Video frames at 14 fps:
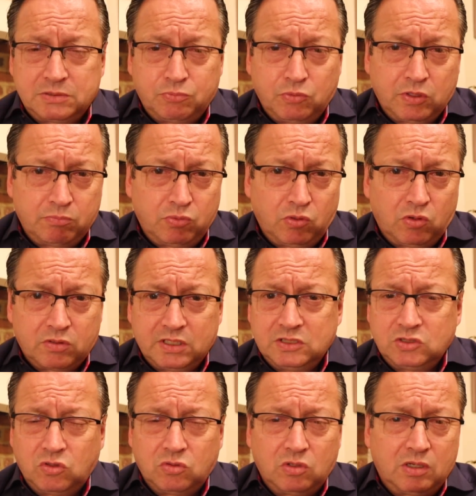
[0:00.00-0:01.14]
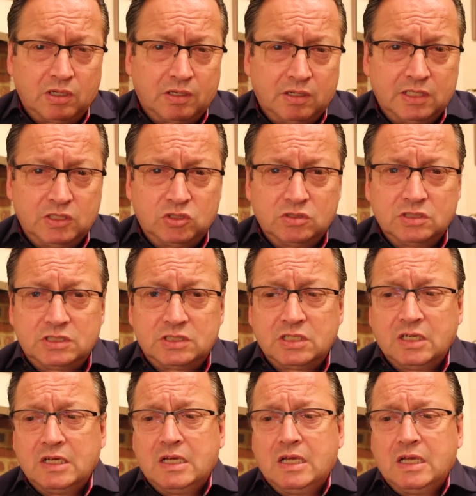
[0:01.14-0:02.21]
Springbok, these online agents.